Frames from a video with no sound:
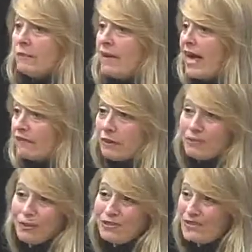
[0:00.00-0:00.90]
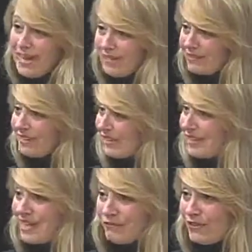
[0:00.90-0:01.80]
have our birthday listed
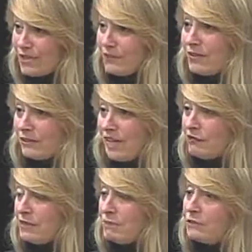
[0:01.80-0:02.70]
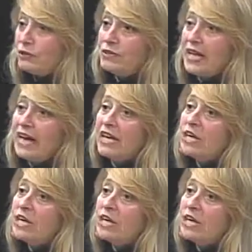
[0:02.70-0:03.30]
on Facebook. A lot of people do that.